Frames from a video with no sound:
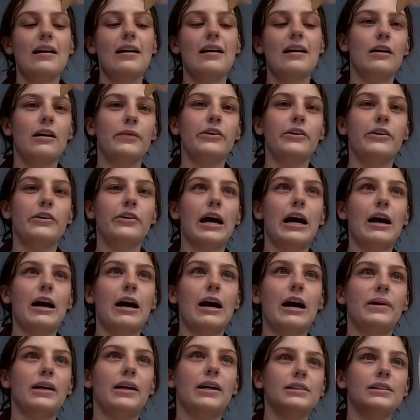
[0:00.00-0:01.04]
We know that
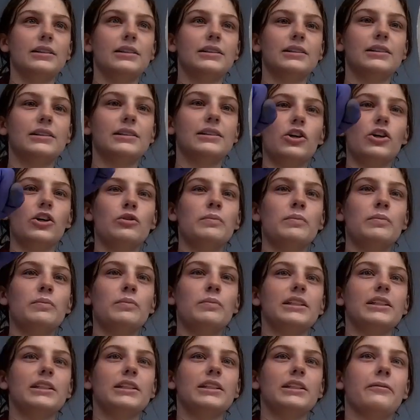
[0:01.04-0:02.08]
because the comb on the
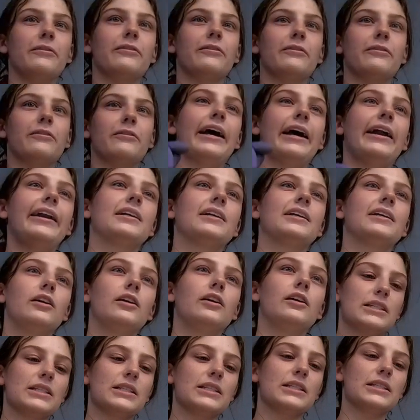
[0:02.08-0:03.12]
top of her head is a little
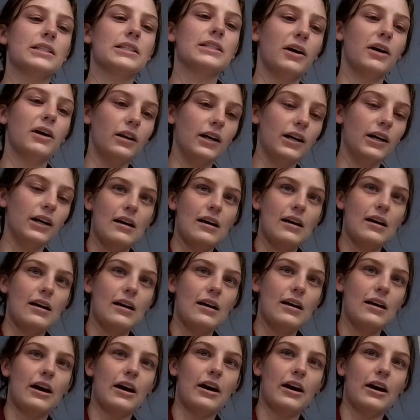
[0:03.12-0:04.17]
bit smaller,
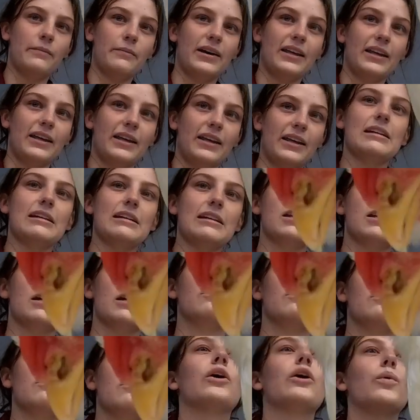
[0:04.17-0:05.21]
and the same thing with
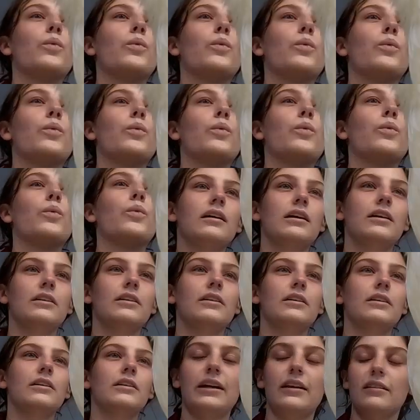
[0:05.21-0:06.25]
her wattle
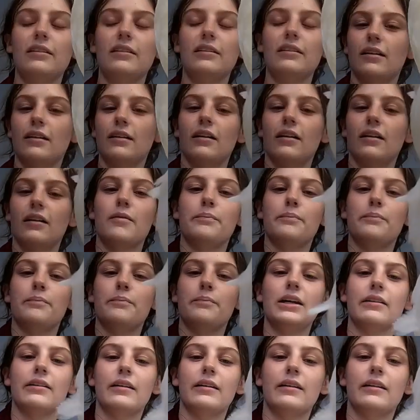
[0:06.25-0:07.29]
underneath her beak
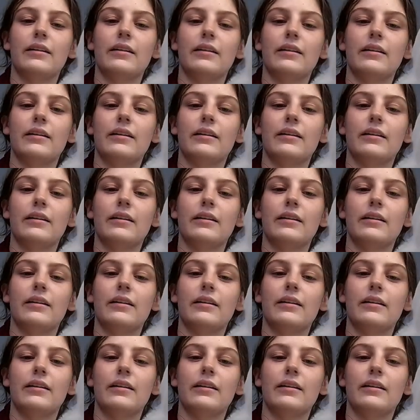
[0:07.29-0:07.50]
there.